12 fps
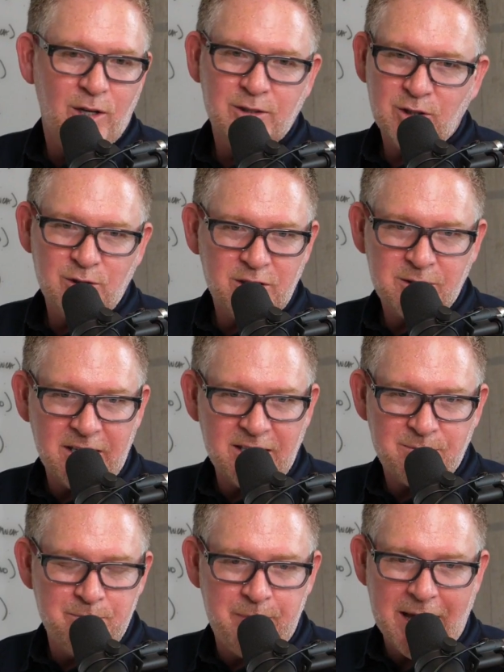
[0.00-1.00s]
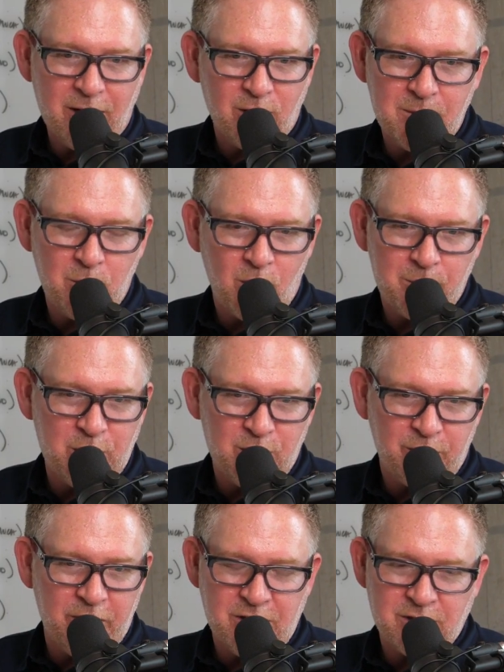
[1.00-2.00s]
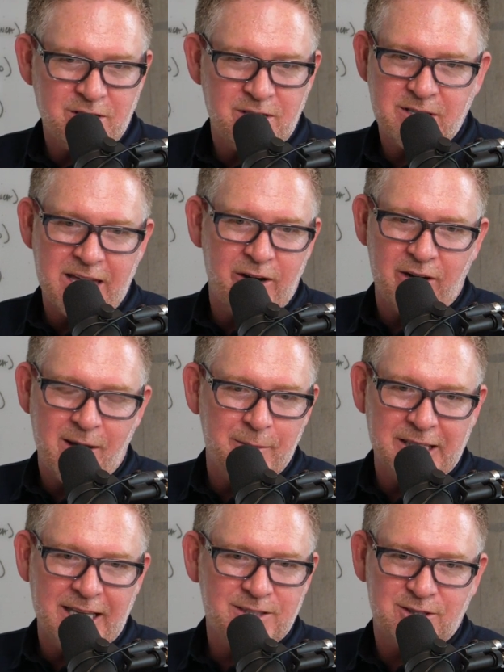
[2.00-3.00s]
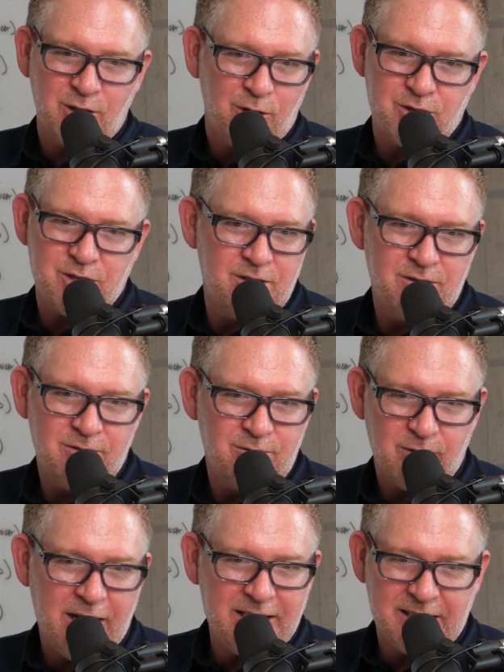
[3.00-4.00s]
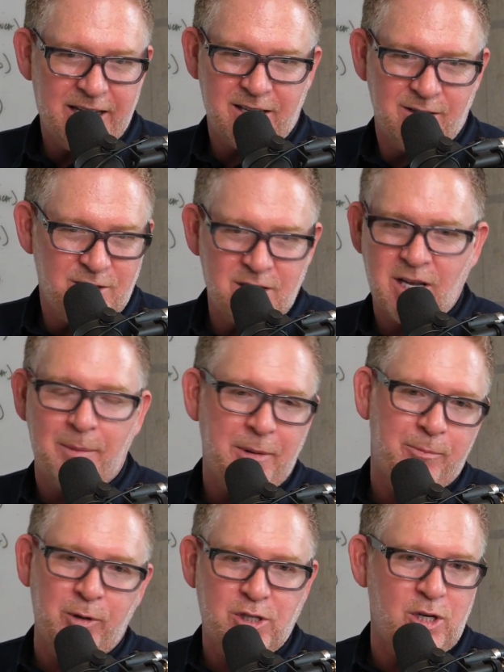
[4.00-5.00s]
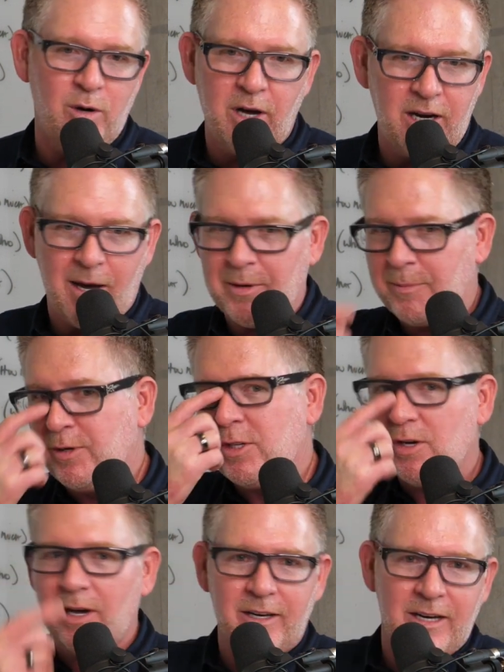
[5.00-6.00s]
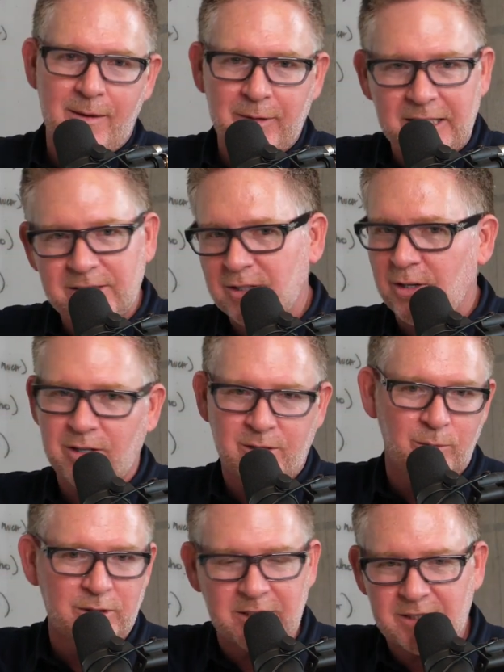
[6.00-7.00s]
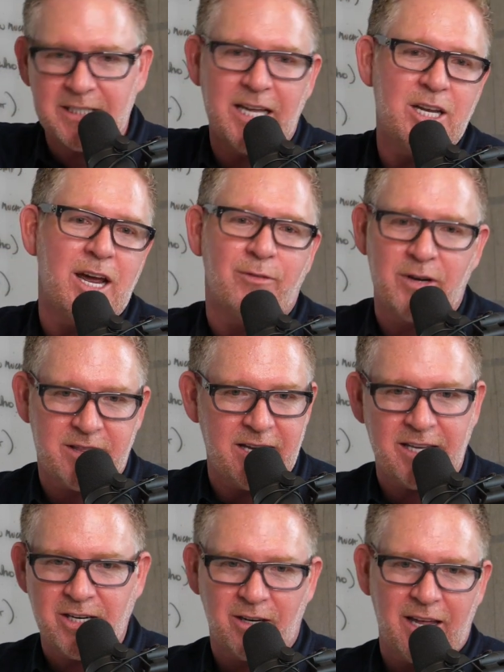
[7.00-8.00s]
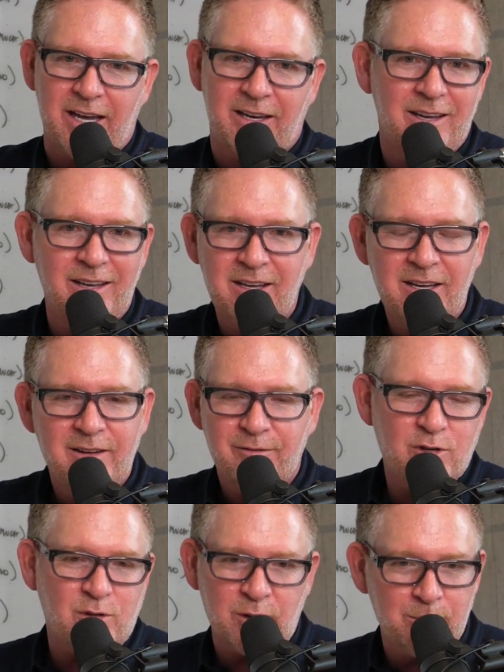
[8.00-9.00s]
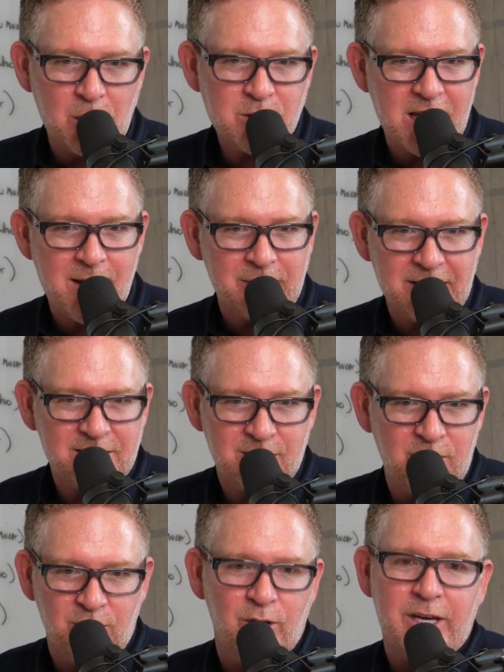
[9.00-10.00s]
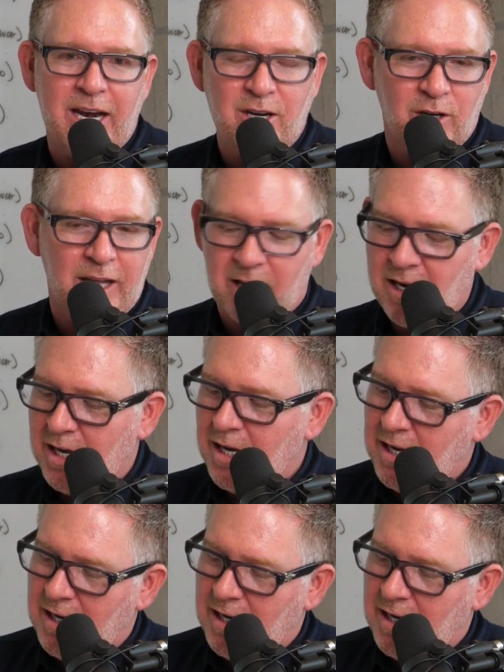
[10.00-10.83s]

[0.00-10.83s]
it's also just it's better and more beautiful than just the standard mls search right like just i'm going to put you on i'm going to put you on an mls search and we'll just send you everything and you're like first of all most mls you look at it and you're like